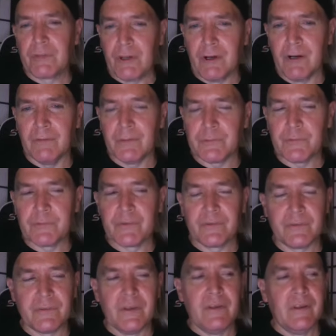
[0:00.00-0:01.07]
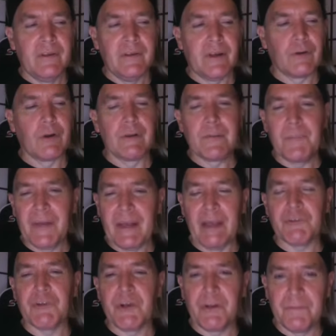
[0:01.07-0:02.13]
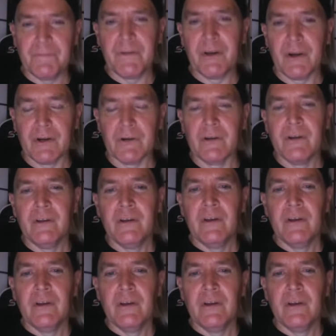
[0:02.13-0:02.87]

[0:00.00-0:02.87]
love, which was this incredibly passionate affair